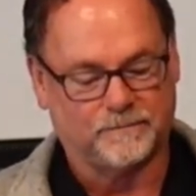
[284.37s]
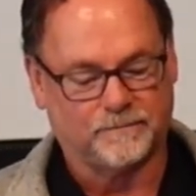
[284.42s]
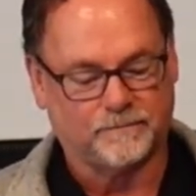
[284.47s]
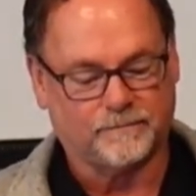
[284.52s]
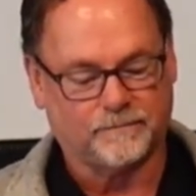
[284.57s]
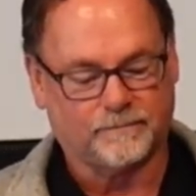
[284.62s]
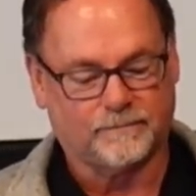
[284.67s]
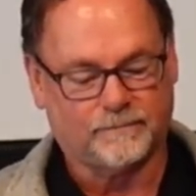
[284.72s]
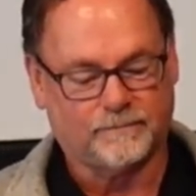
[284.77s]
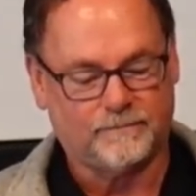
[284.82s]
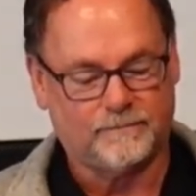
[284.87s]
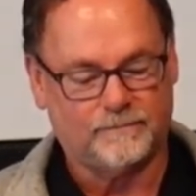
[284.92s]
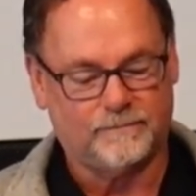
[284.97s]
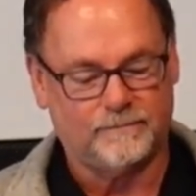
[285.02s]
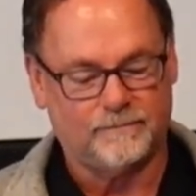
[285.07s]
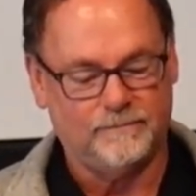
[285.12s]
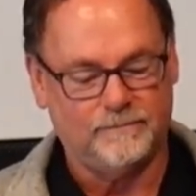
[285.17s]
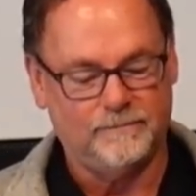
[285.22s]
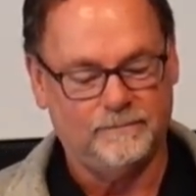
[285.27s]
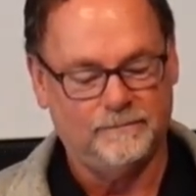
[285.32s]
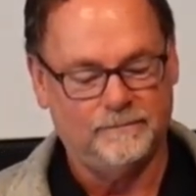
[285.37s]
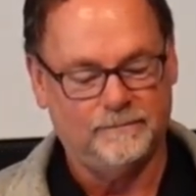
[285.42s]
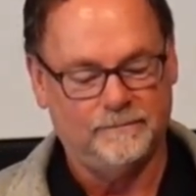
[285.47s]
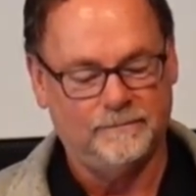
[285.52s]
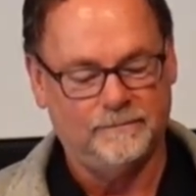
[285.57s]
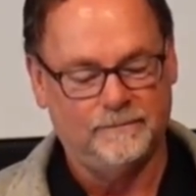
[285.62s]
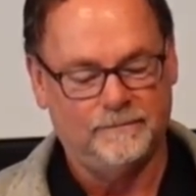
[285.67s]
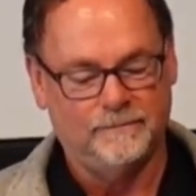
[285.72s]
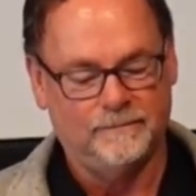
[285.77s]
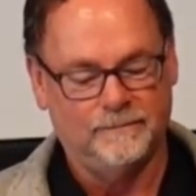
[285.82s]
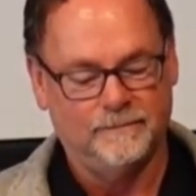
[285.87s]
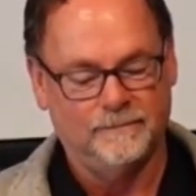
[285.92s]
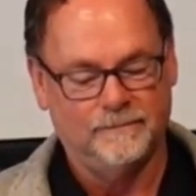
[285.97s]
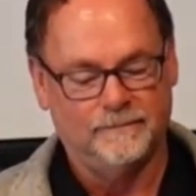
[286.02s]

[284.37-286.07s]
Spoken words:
No one is speaking in this clip.